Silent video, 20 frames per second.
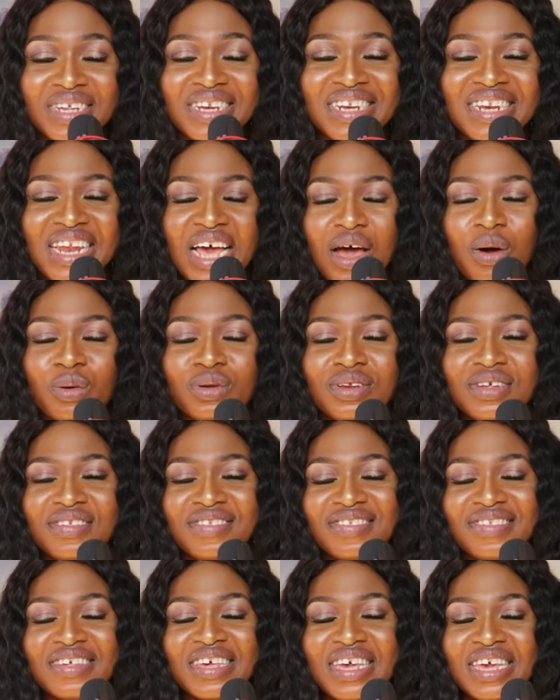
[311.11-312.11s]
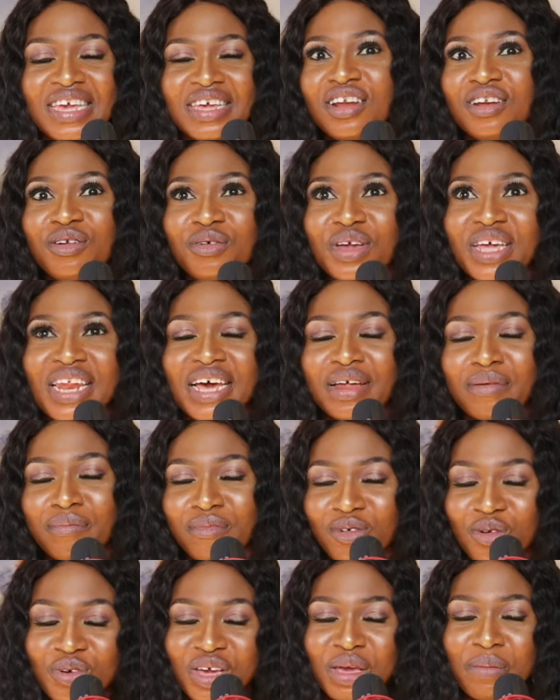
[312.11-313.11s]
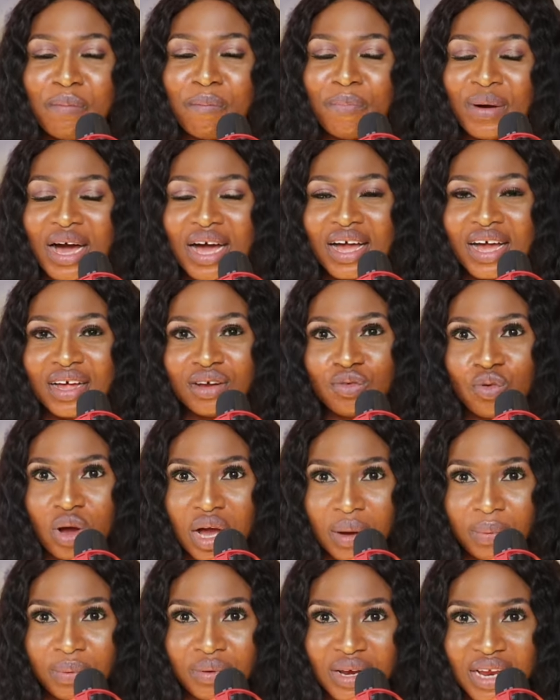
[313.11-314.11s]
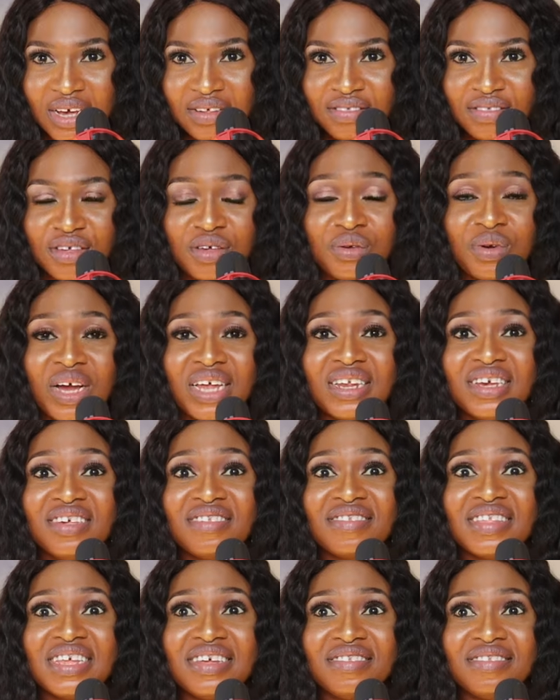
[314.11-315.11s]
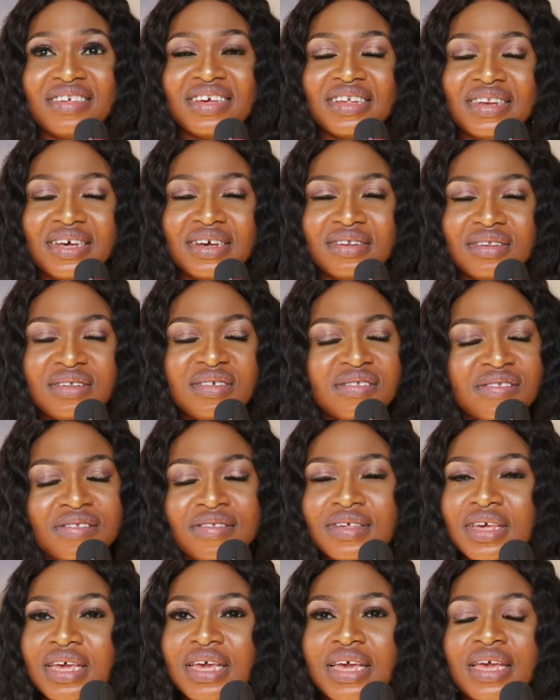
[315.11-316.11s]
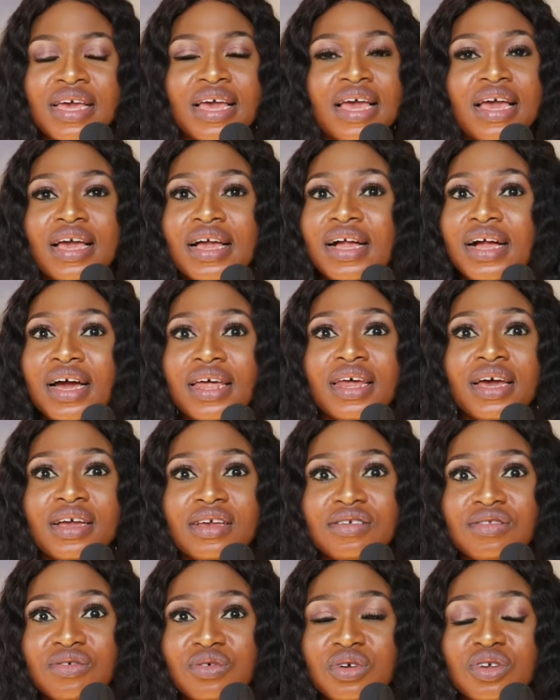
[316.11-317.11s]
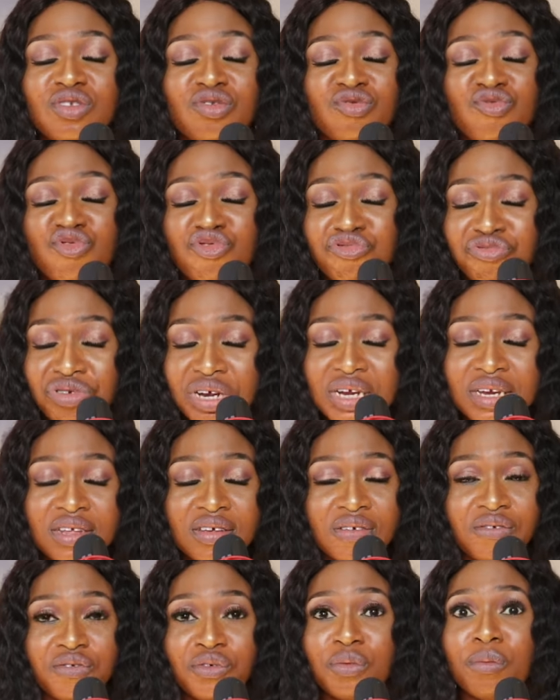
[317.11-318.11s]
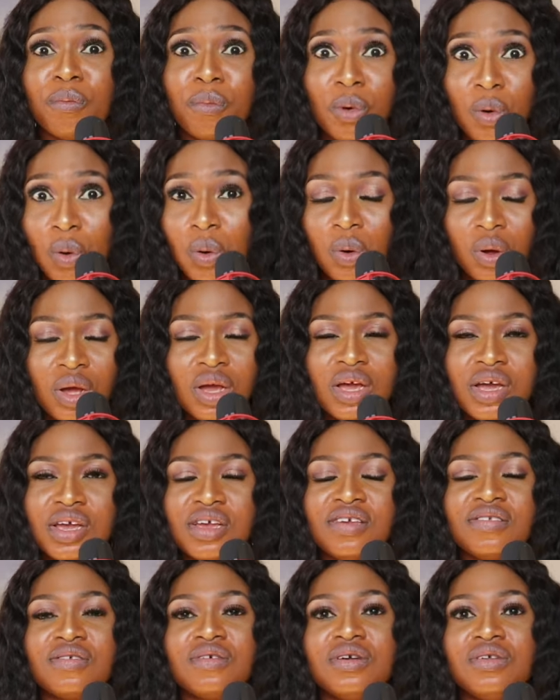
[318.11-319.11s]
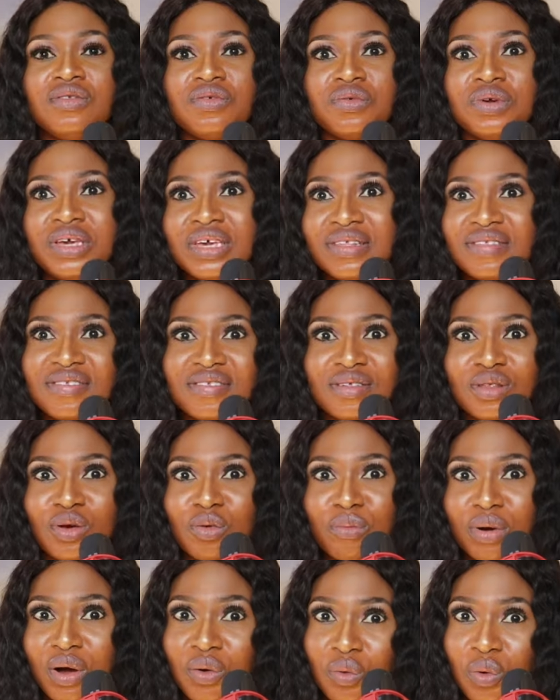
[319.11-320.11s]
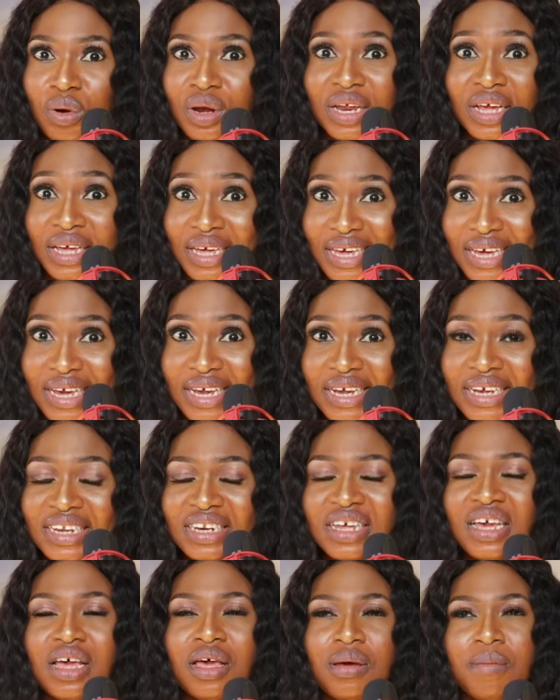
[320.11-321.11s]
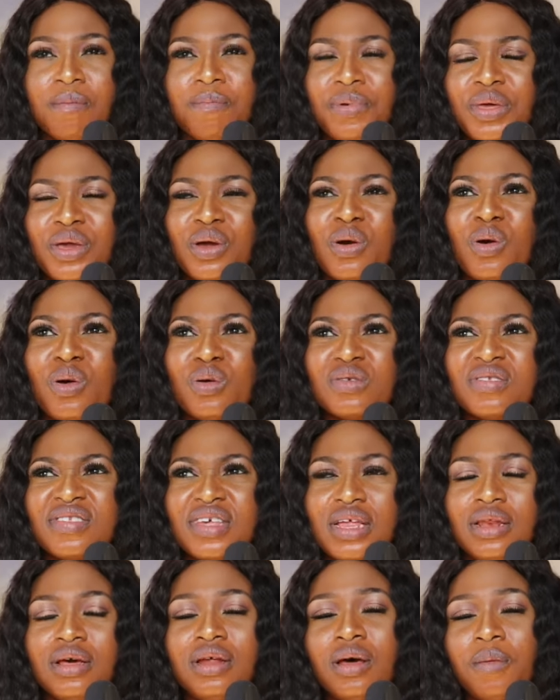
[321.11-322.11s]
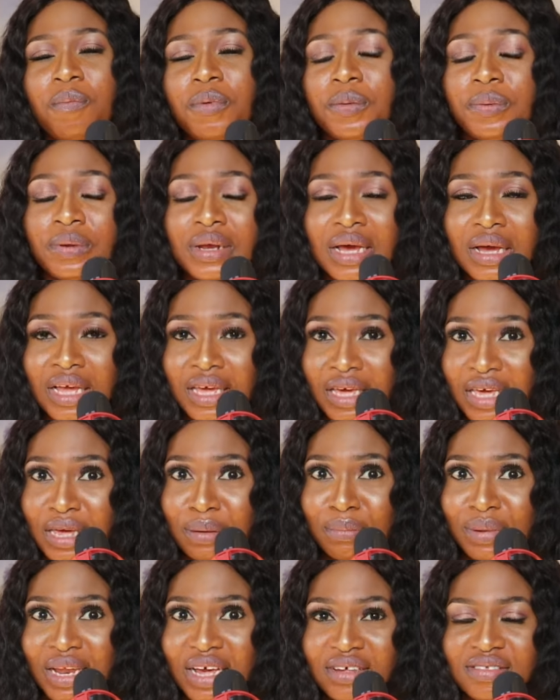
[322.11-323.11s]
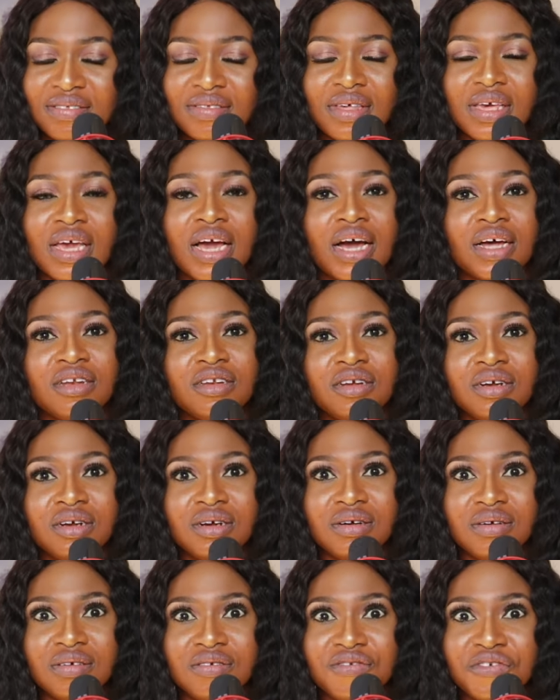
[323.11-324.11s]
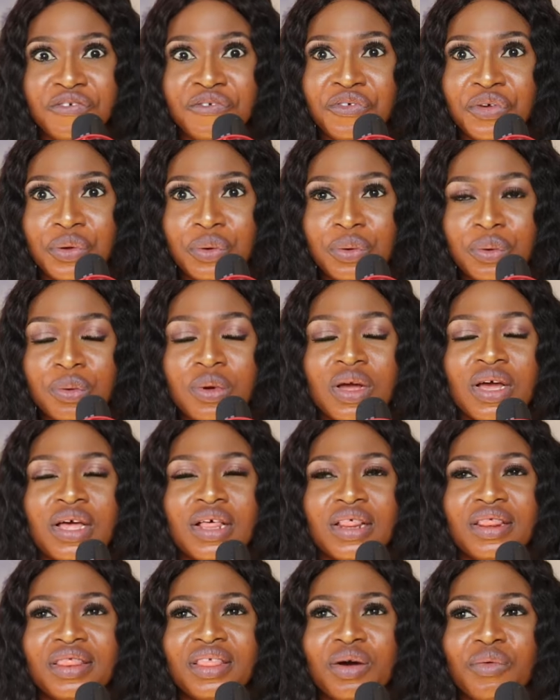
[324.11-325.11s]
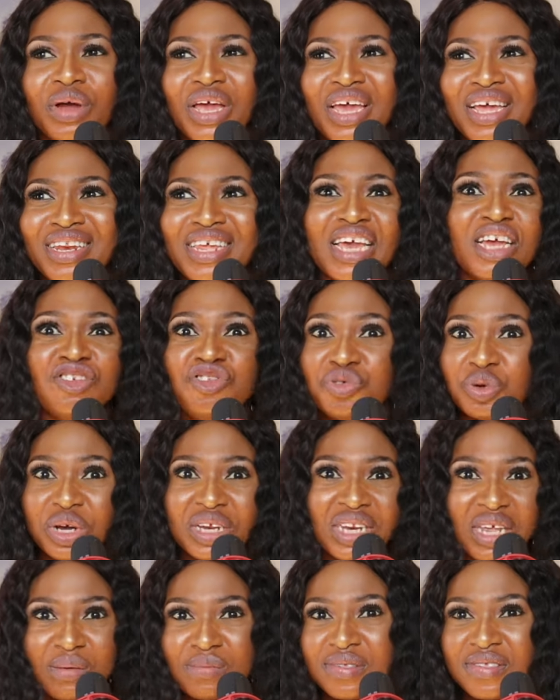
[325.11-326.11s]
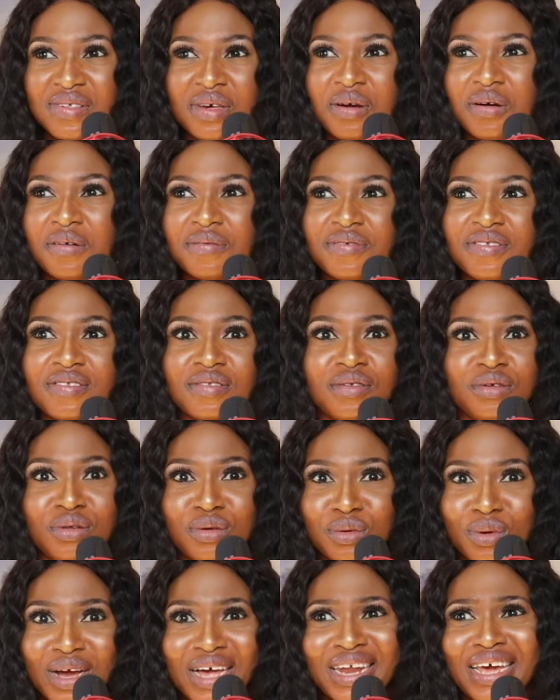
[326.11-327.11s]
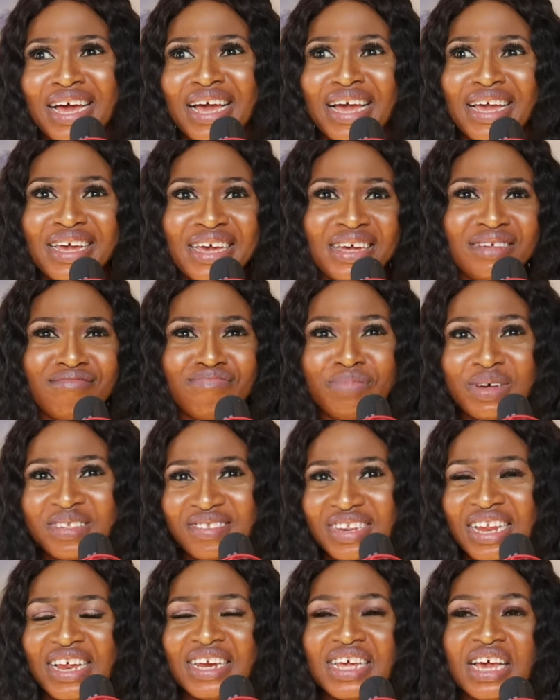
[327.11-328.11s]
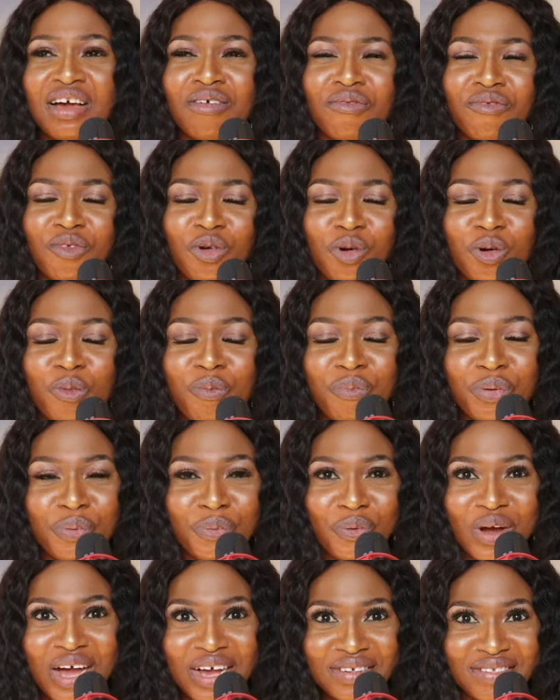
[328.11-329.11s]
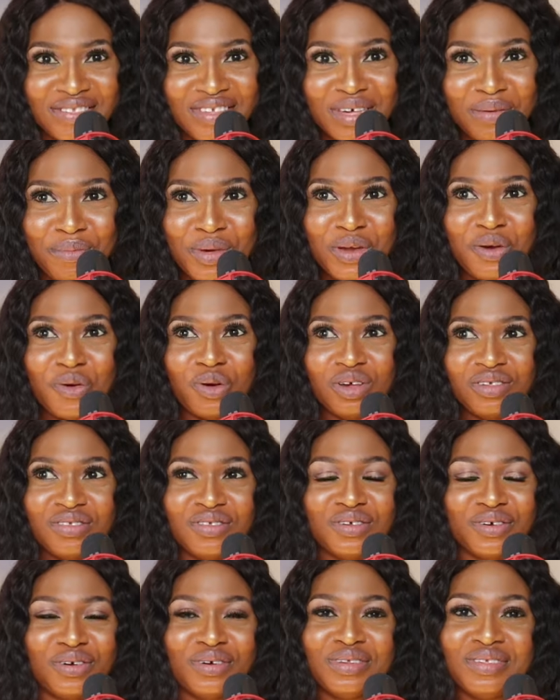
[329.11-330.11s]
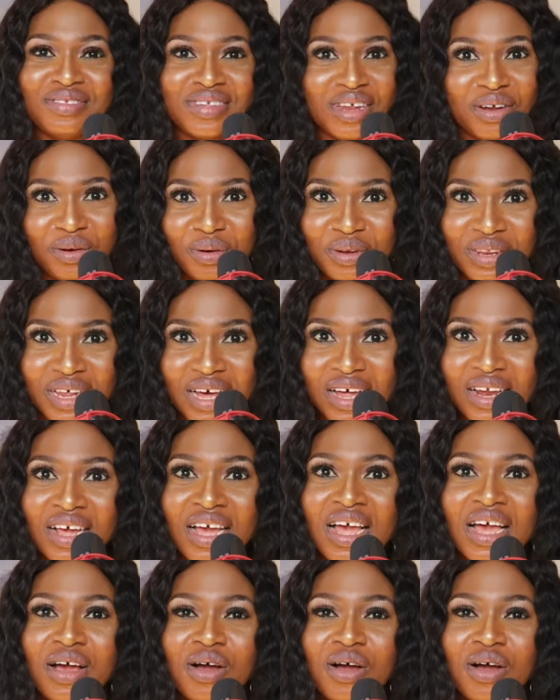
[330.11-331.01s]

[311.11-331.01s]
Now this year, looking back at what happened last year, you can easily tell that this year Ghana is going to trend even more. It's going to hit number one again because a lot of people that came last year had good review. They enjoyed themselves, you know. And I personally have got people asking me questions and all that.